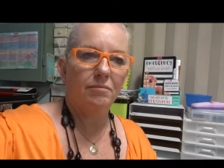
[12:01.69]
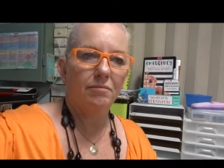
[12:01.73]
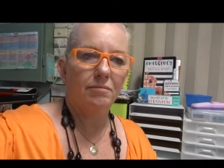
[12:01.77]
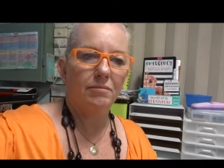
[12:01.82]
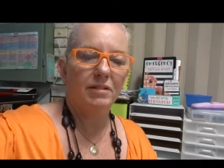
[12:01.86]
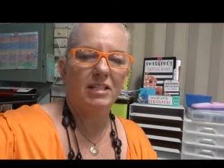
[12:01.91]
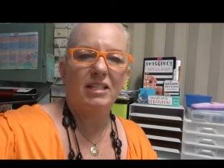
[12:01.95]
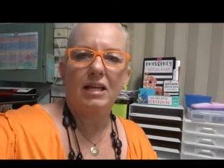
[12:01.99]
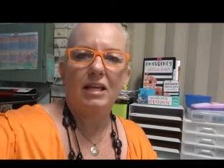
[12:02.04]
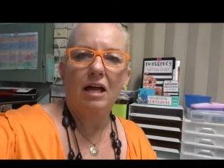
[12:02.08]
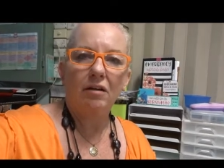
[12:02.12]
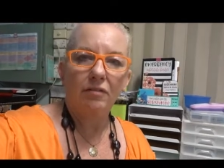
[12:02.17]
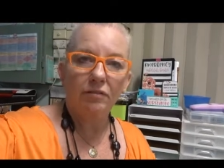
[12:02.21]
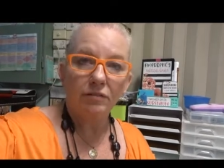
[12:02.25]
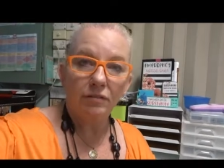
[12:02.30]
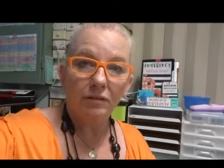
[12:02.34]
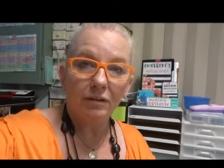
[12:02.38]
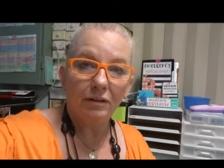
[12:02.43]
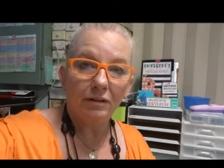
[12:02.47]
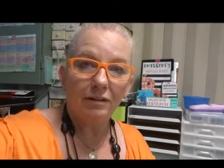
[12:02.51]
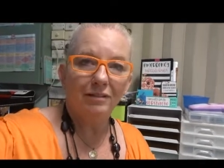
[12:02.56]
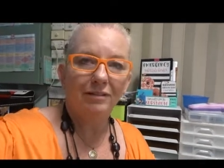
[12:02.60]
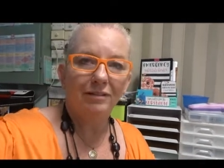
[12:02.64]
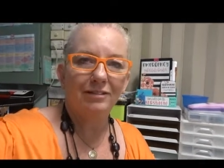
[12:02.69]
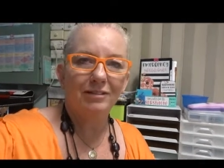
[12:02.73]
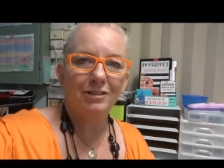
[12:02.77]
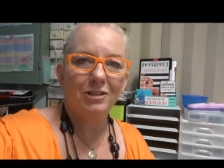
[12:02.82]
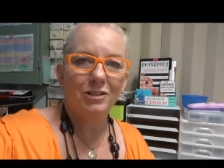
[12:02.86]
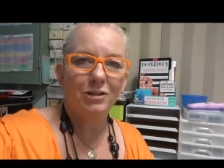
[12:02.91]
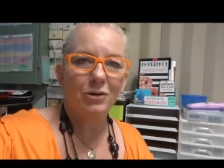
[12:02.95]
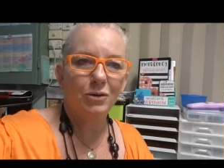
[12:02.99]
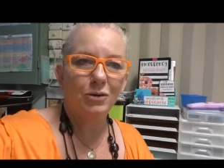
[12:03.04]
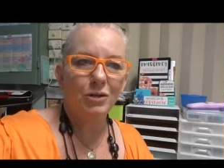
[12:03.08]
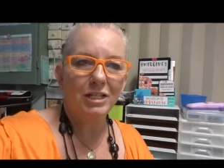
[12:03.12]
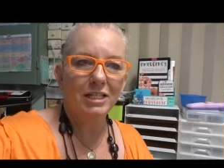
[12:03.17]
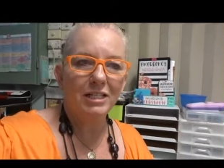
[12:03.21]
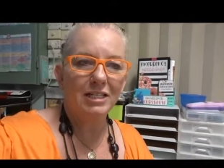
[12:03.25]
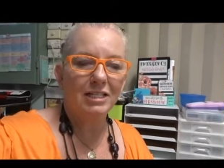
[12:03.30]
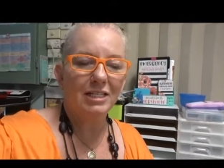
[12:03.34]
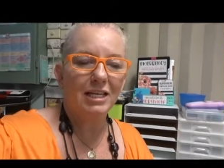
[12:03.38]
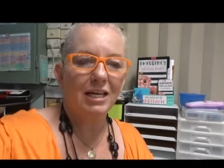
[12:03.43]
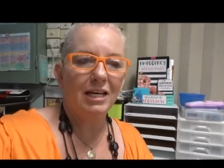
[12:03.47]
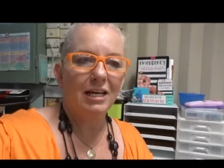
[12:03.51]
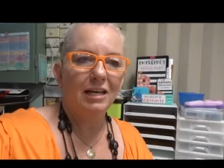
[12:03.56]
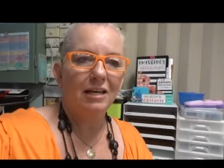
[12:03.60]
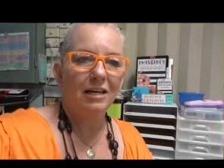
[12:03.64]
stuff, toys,
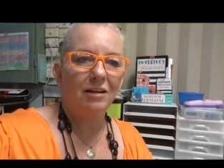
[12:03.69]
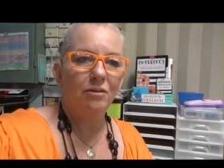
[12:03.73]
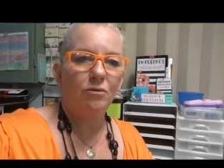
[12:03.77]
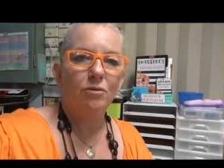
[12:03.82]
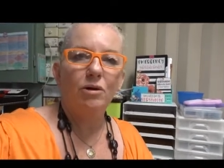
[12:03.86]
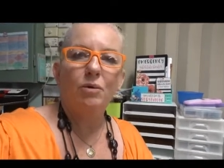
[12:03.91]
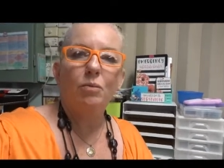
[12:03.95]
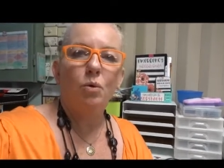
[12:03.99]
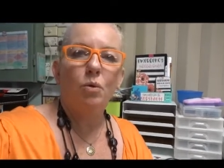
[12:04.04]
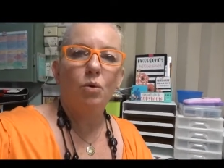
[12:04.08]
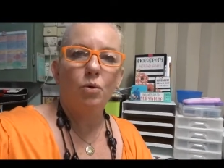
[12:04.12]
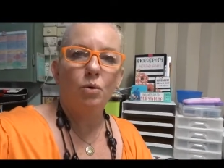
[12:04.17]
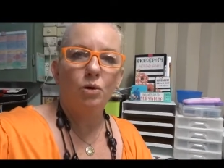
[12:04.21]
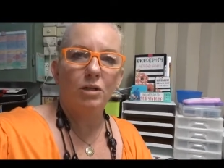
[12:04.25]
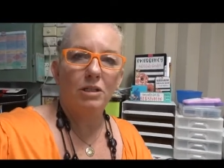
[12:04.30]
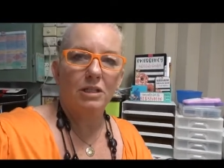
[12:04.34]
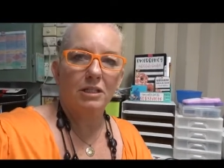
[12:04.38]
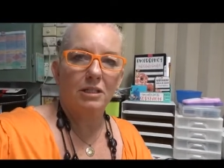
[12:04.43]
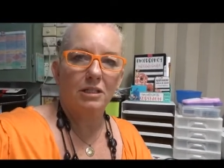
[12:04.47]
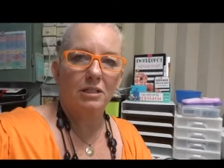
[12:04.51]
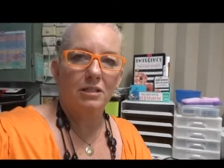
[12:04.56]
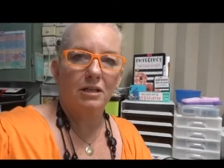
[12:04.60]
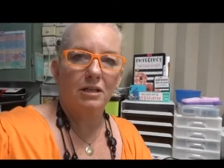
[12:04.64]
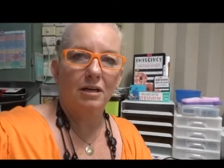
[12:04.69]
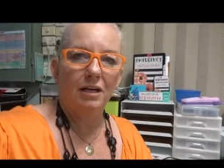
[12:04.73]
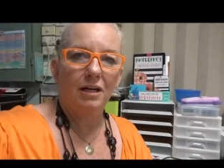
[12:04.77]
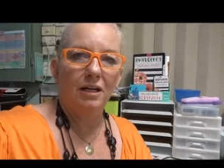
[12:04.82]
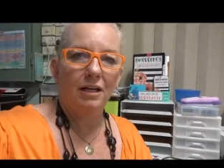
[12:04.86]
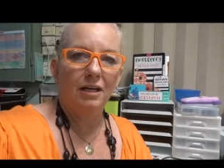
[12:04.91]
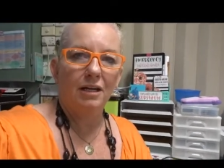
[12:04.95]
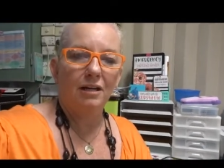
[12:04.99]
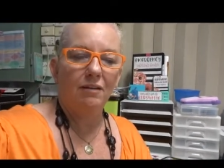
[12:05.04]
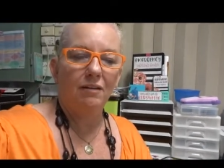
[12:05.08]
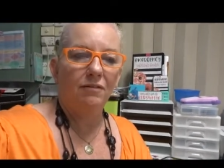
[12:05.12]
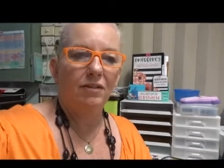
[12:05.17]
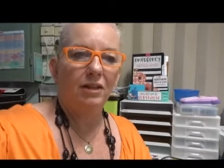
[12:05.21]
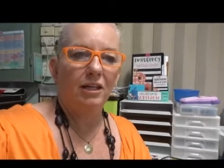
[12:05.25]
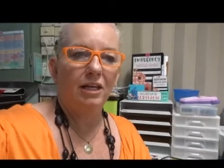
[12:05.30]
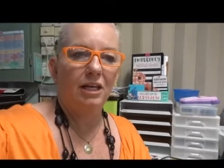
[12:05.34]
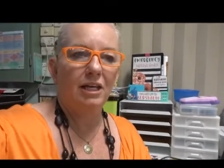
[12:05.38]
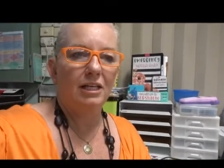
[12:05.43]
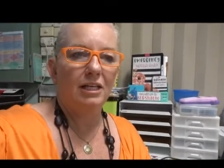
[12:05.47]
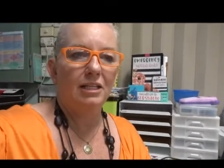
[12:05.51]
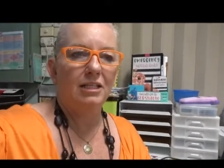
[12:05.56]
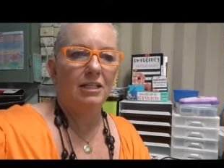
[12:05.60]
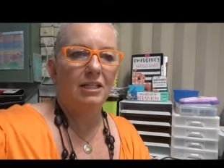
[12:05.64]
rewards that I can give the
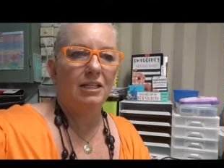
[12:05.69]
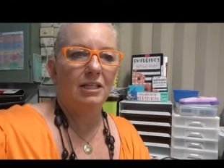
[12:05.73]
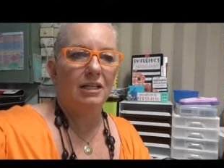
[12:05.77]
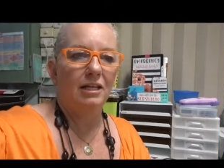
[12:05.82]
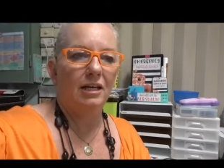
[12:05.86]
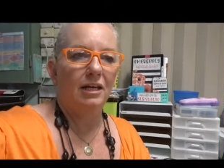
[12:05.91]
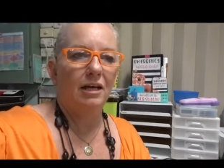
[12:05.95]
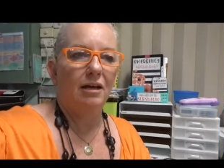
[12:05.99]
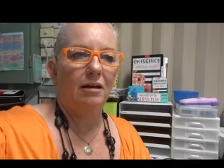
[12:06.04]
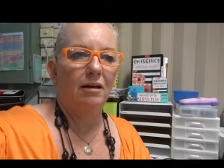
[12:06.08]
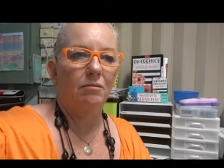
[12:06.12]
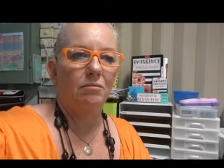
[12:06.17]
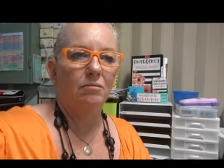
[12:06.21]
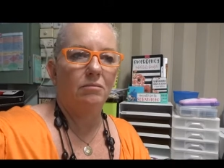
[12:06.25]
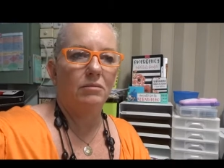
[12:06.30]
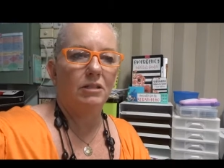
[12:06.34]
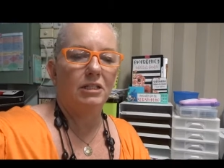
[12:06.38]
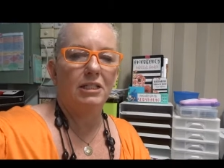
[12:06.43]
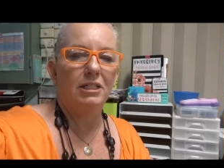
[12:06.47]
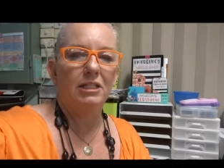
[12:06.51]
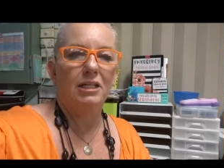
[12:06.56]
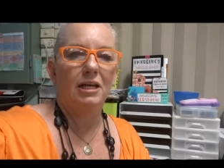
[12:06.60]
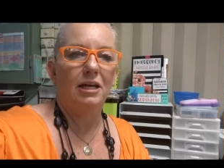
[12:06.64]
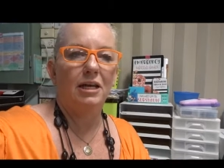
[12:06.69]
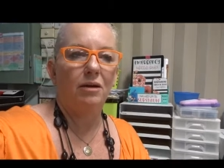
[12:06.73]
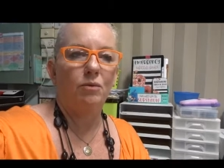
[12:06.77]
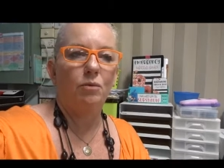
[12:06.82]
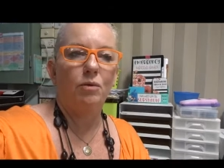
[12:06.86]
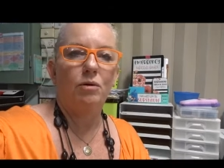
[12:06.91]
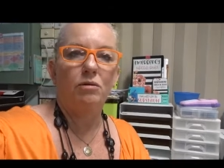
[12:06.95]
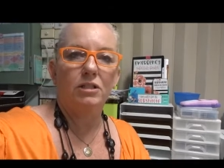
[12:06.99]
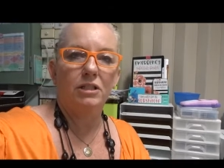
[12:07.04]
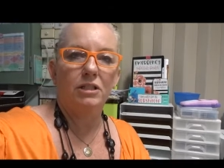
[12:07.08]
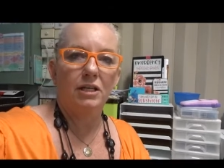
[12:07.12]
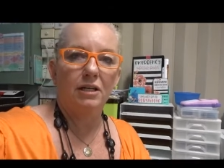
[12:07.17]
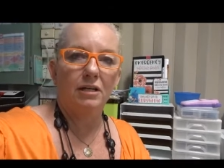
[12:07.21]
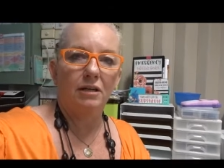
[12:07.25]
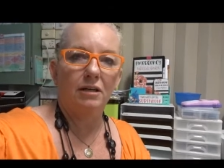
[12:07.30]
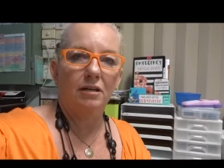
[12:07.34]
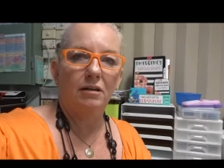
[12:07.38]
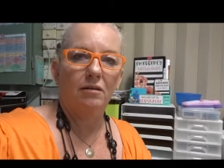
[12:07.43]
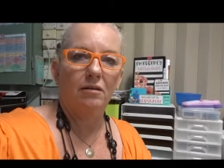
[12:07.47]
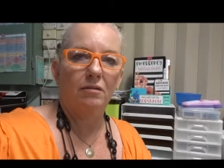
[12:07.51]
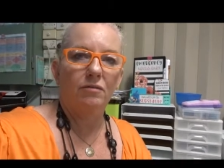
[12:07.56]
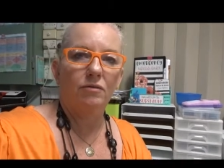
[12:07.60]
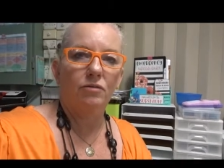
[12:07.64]
kids to say well done
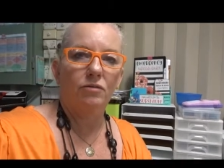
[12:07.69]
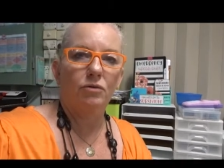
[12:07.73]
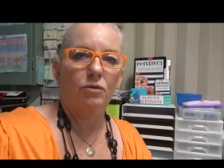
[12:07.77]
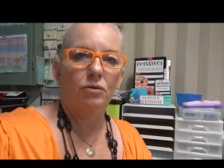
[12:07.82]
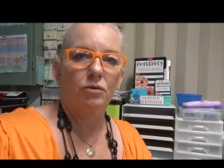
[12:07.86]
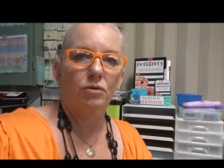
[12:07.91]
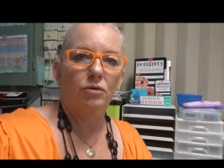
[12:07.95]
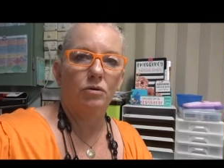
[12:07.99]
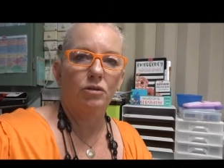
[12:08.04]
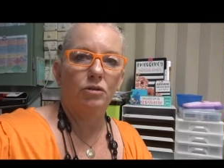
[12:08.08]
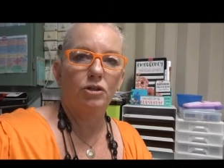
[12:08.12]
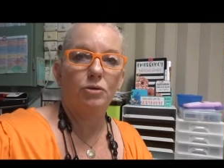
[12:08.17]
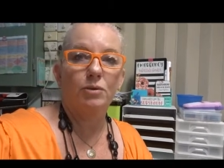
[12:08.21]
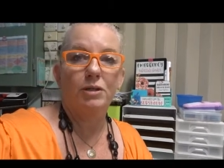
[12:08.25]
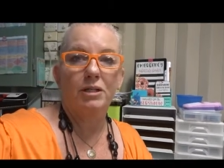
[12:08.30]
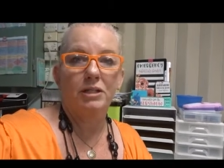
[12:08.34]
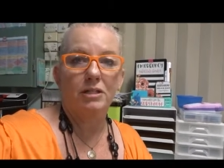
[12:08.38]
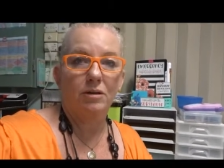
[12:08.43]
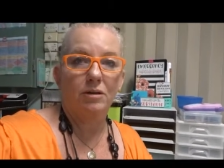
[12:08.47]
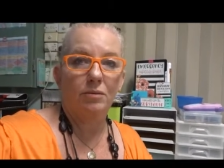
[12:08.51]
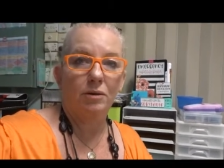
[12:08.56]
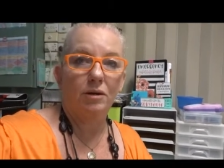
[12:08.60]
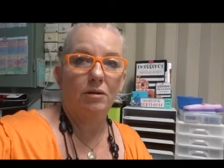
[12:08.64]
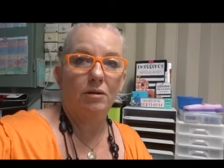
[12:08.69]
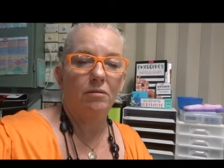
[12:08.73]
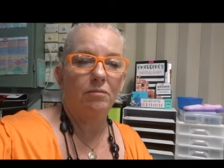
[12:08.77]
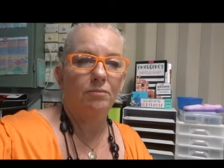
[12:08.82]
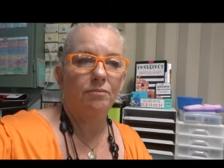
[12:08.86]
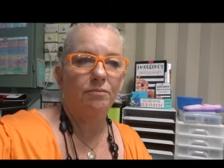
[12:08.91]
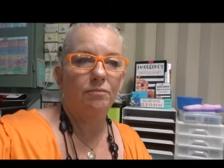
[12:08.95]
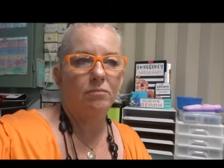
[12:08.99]
for doing so well.